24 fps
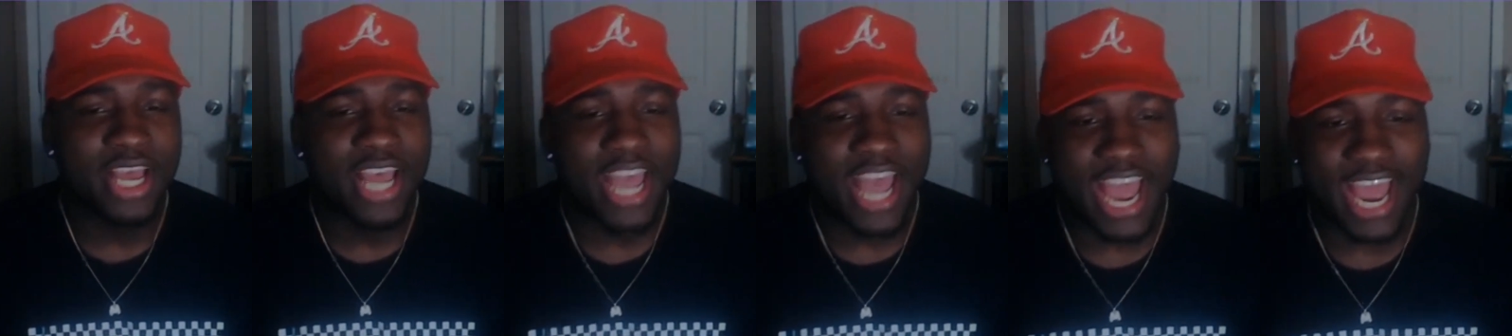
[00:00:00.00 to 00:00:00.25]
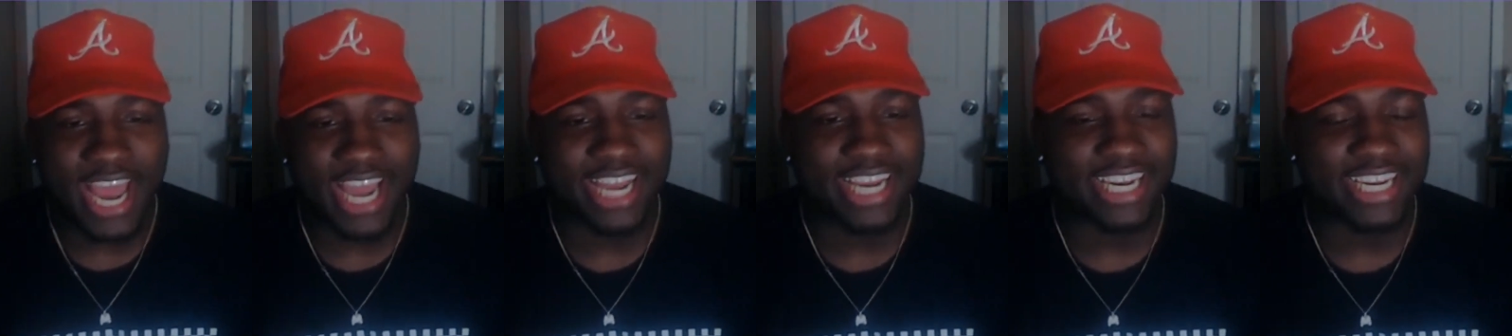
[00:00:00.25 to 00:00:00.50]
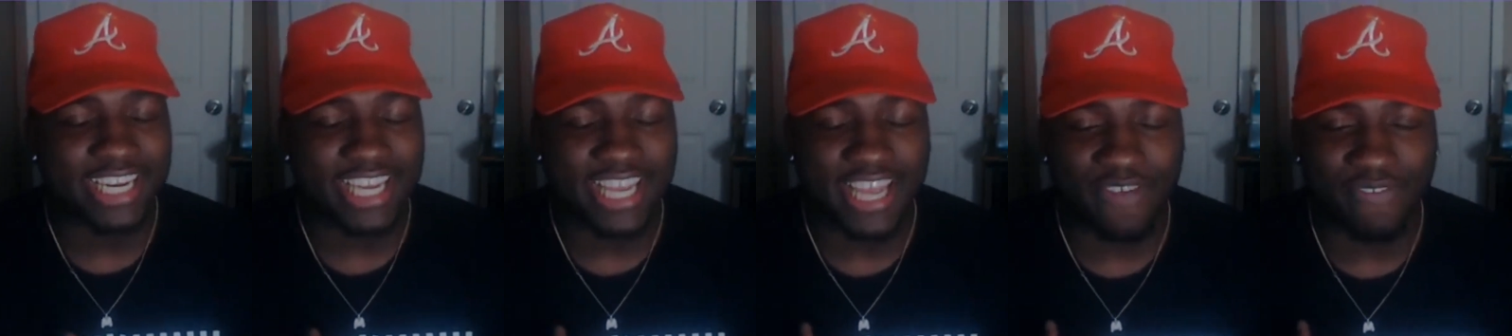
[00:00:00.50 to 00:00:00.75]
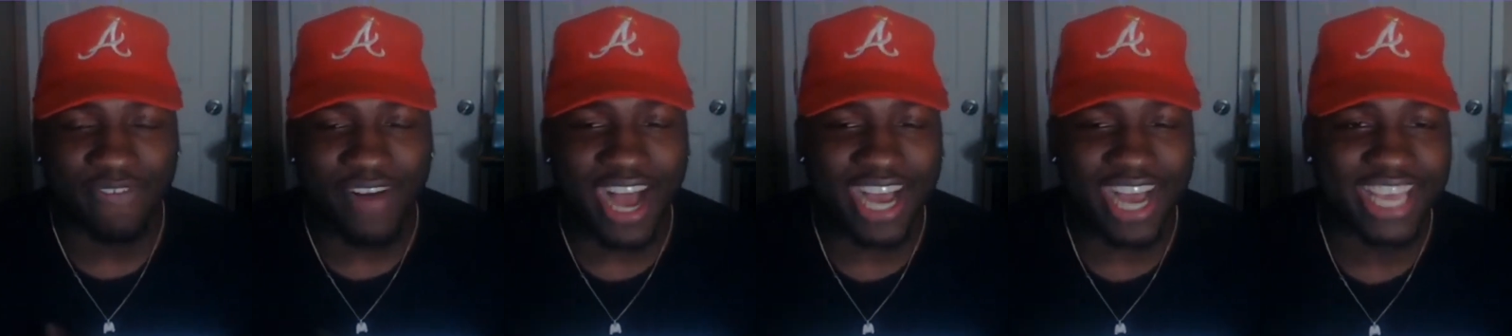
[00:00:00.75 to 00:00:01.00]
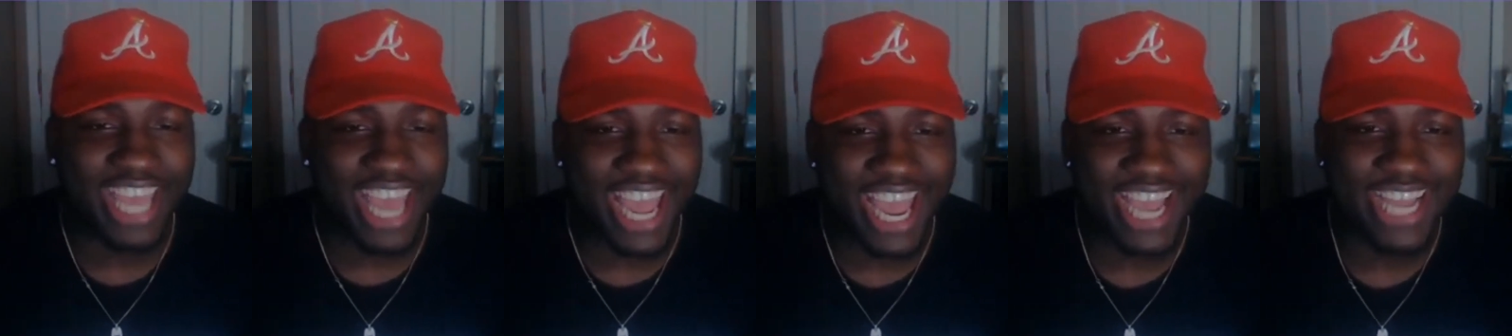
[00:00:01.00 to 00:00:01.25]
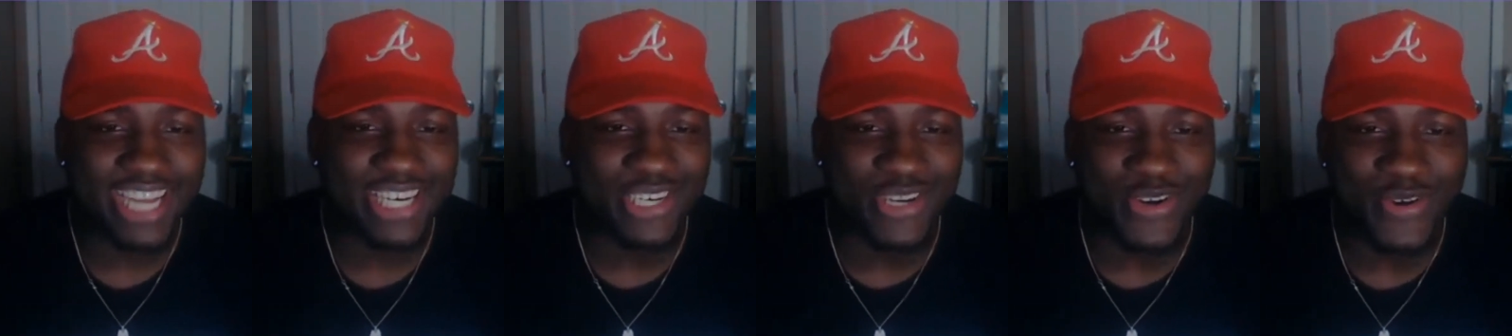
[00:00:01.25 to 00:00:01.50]
And if I
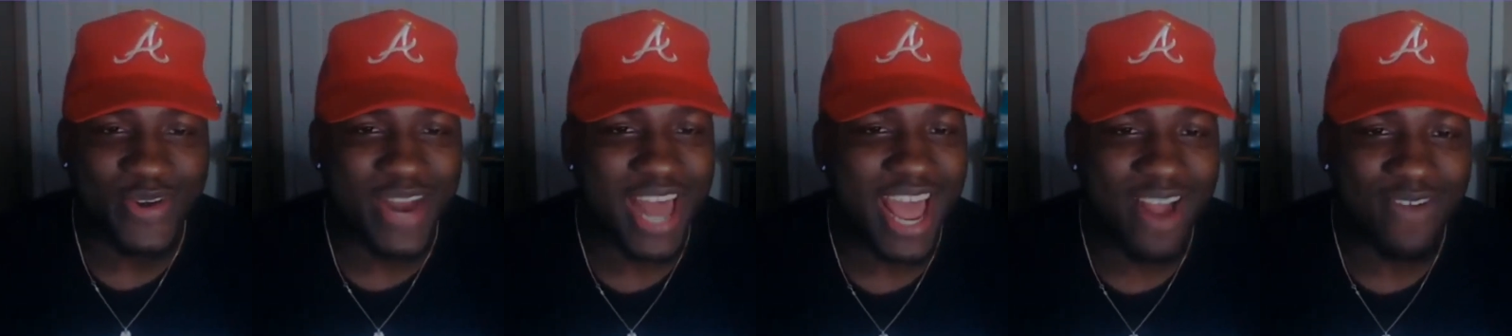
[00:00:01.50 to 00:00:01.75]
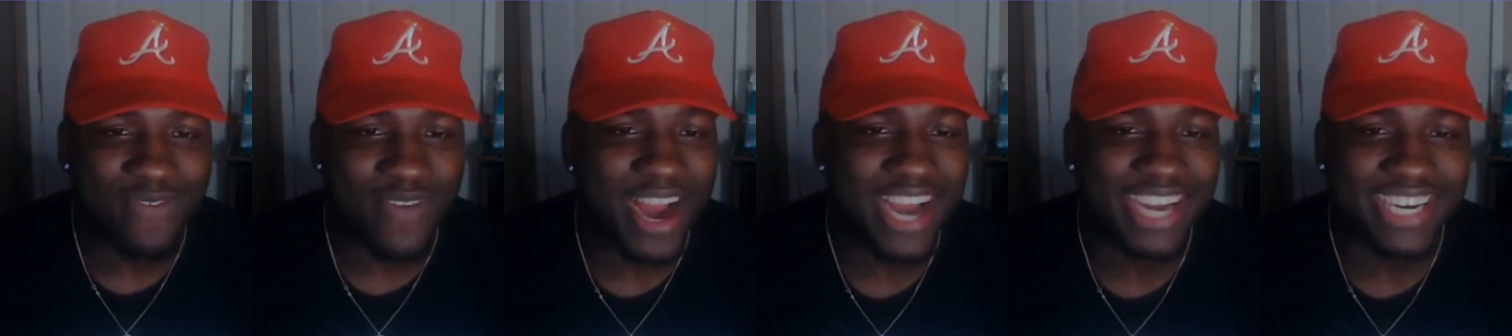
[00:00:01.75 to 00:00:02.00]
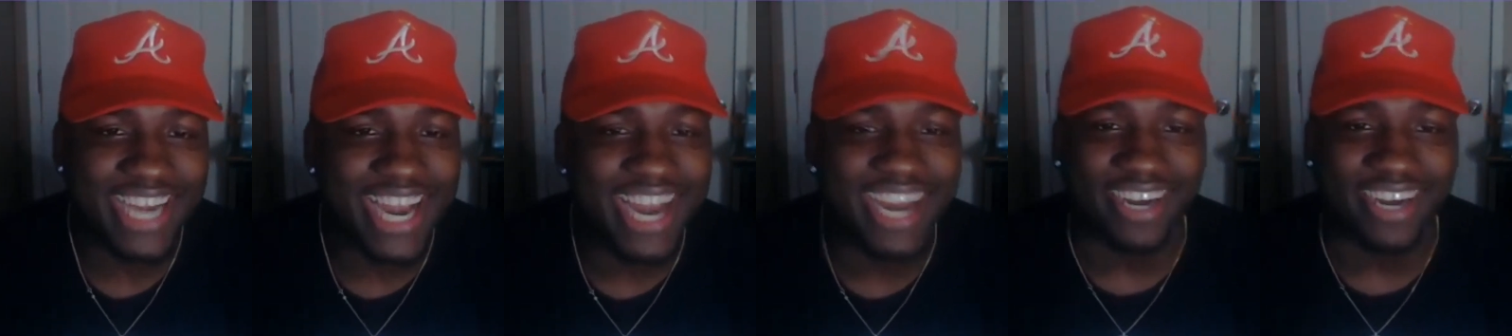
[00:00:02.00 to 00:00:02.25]
can't do that right there,